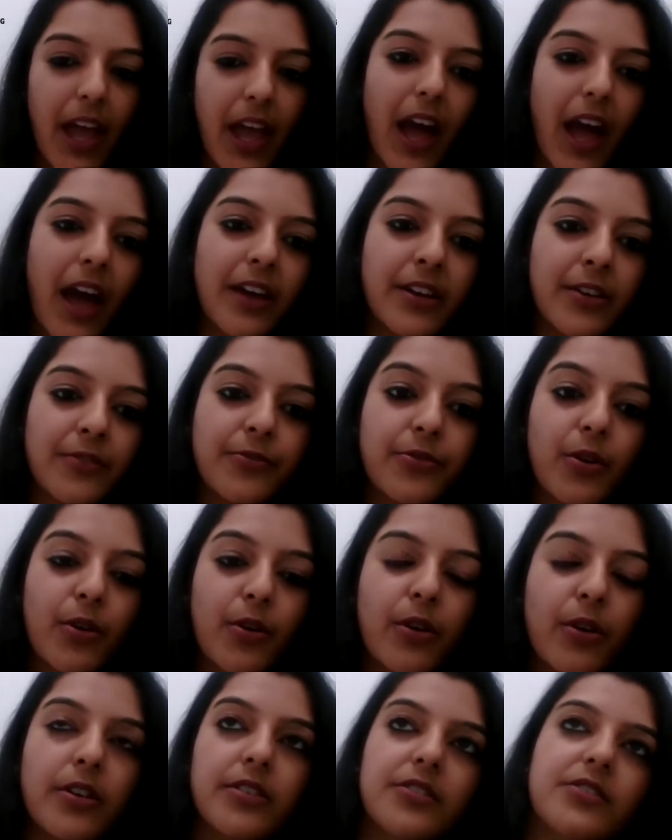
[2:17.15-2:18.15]
And of
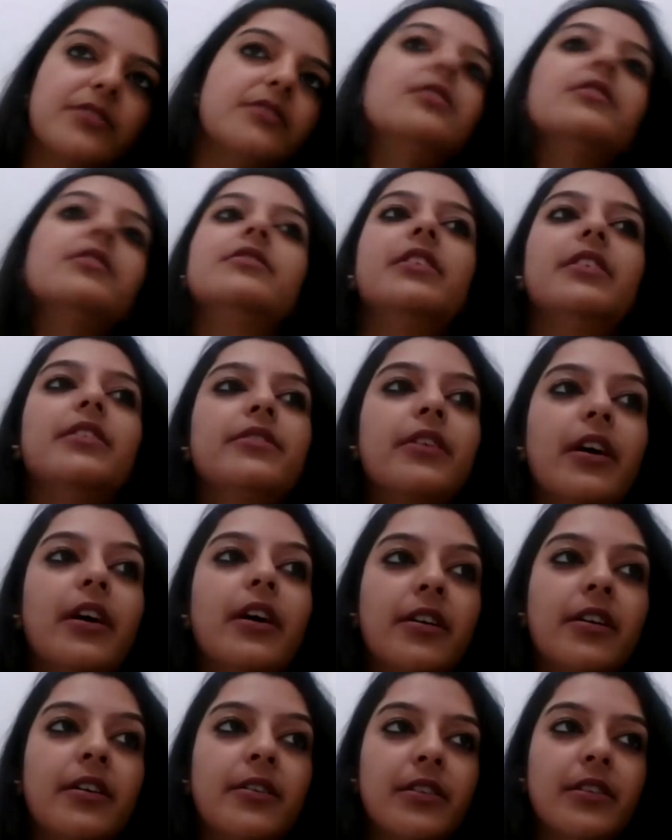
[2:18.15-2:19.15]
course, there
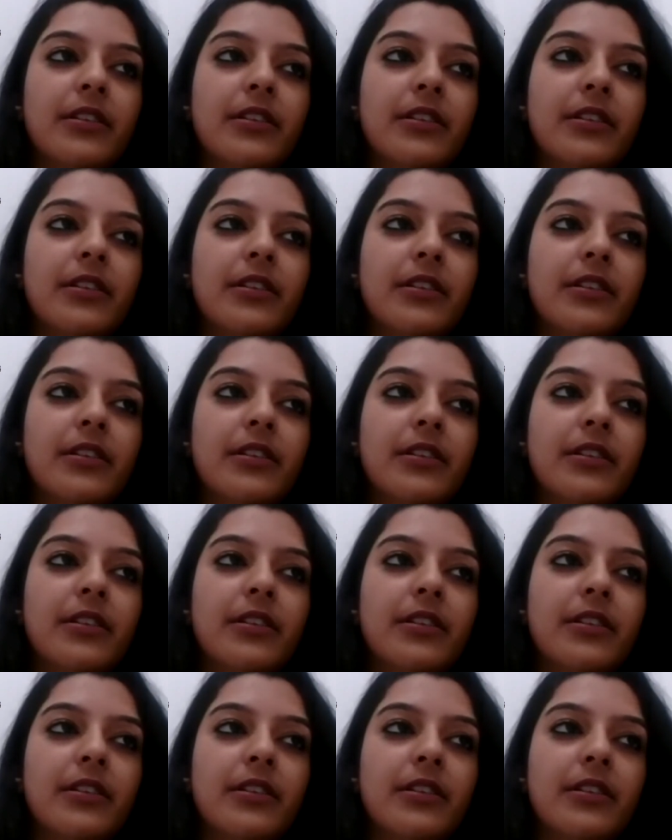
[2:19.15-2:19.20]
are,